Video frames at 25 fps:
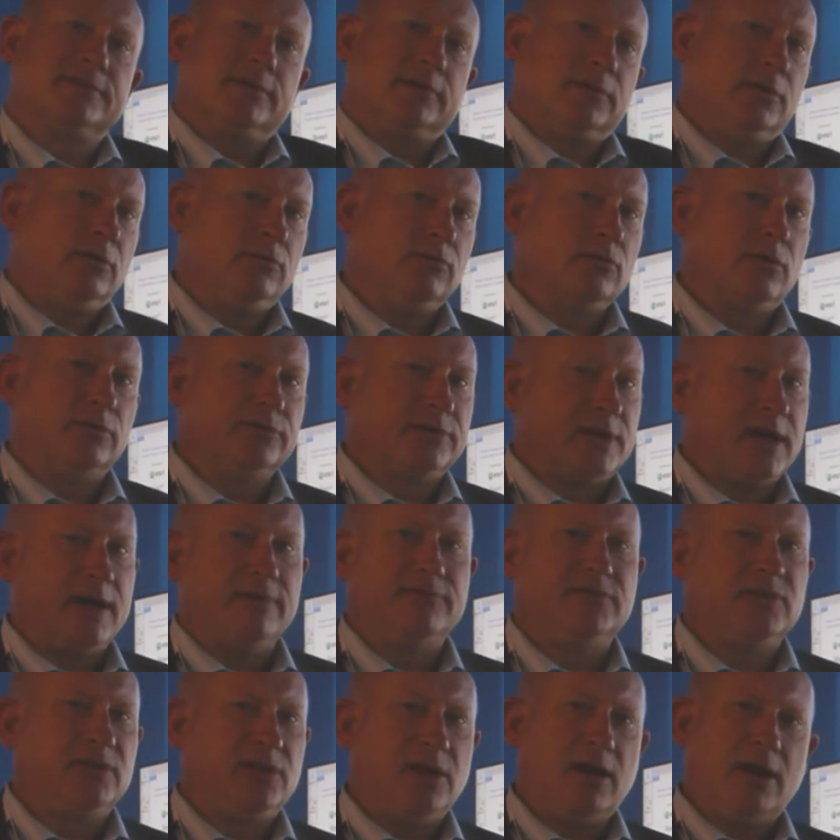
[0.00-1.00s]
You don't
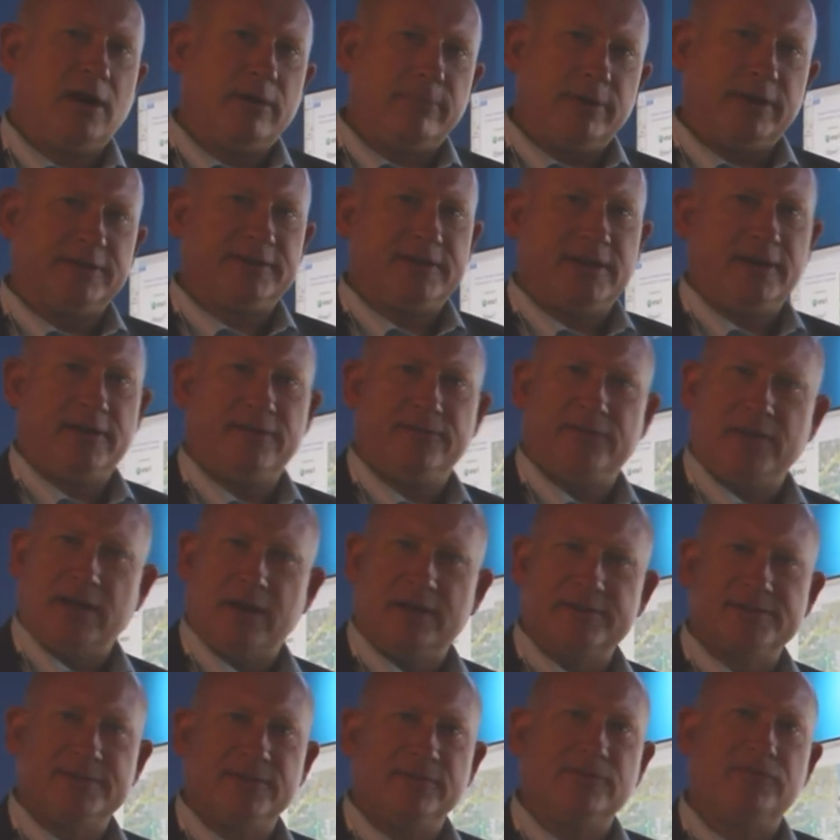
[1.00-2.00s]
have to care about anything
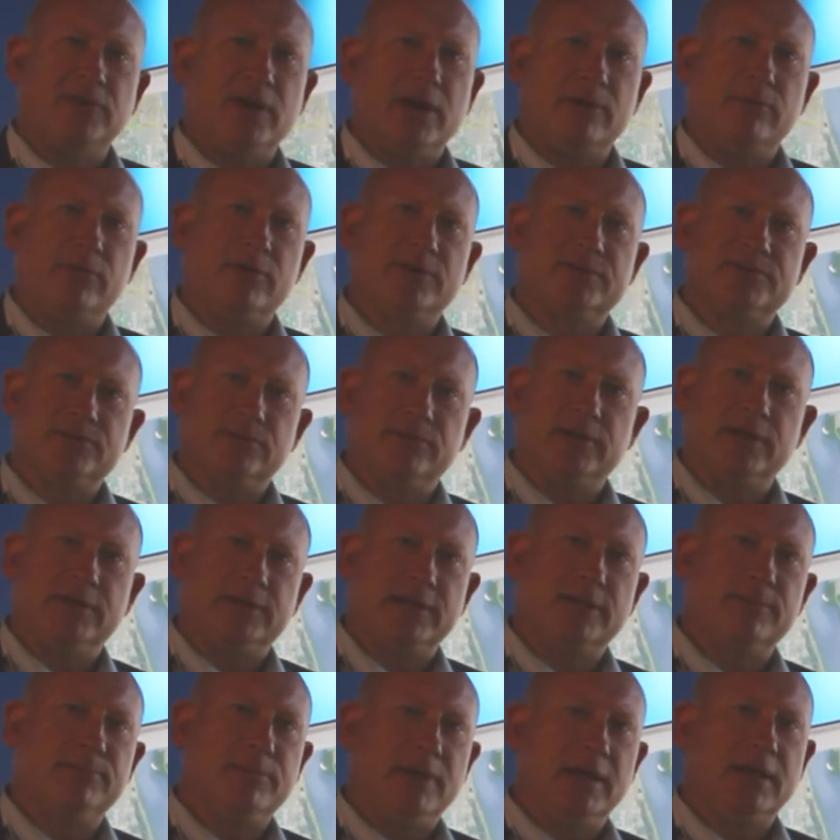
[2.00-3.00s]
else in frameworks or in
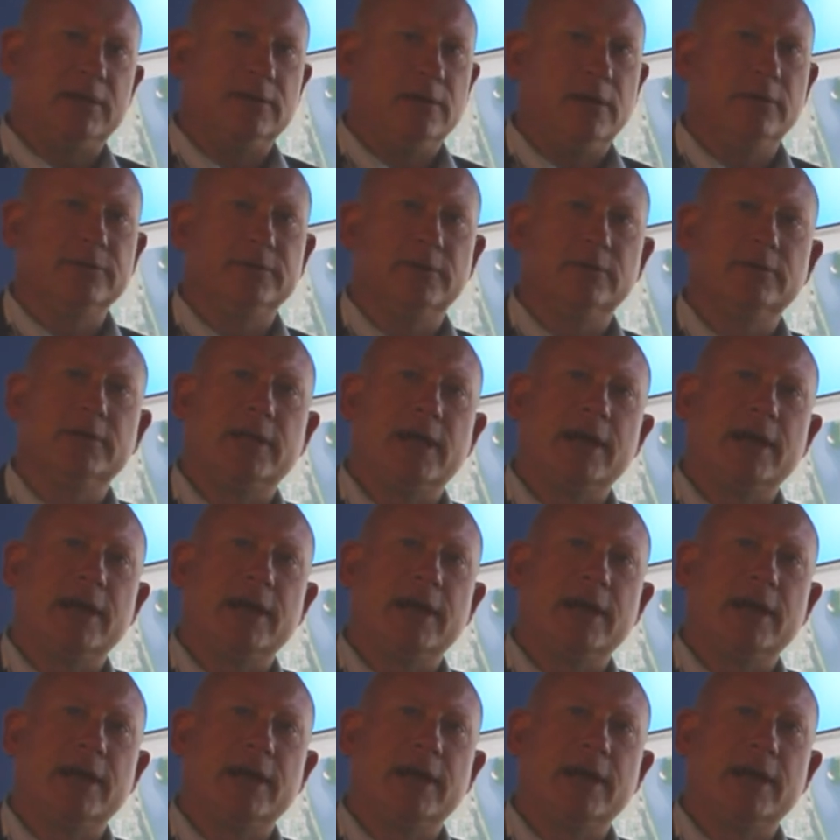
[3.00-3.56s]
that big London